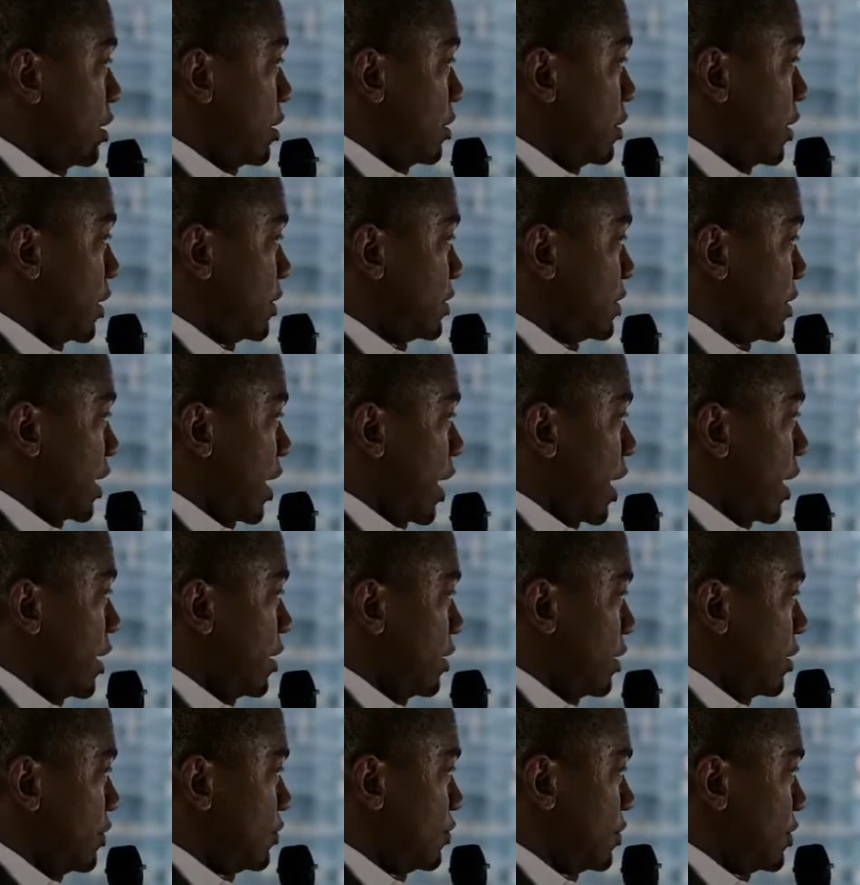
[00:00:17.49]
Let's add
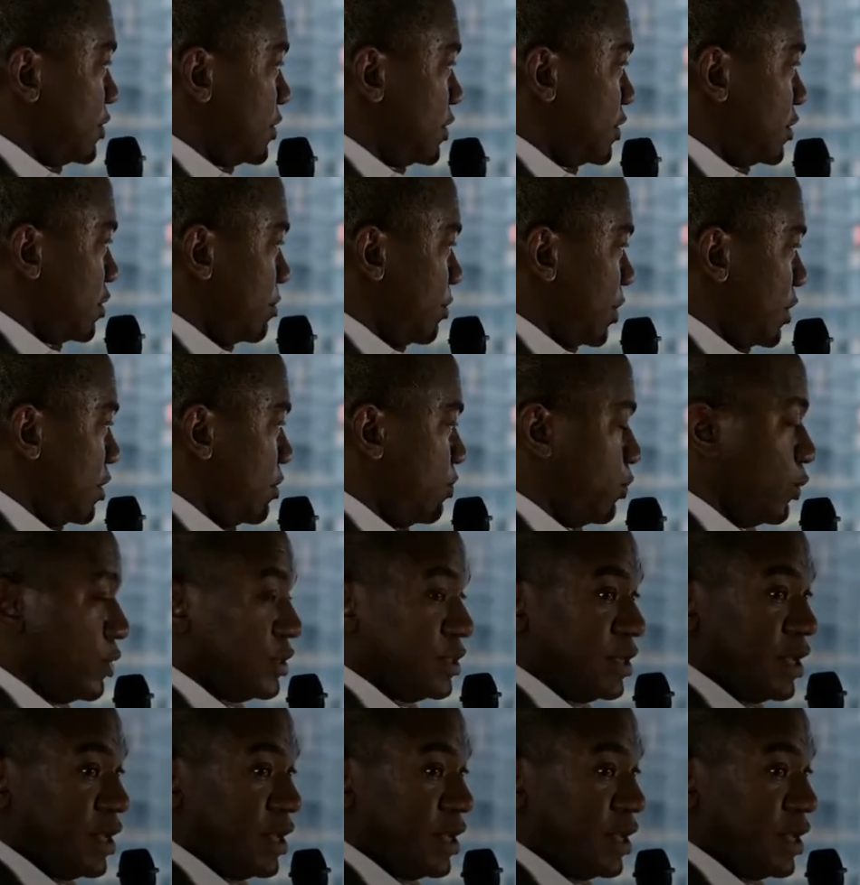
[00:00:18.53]
it into the system and then work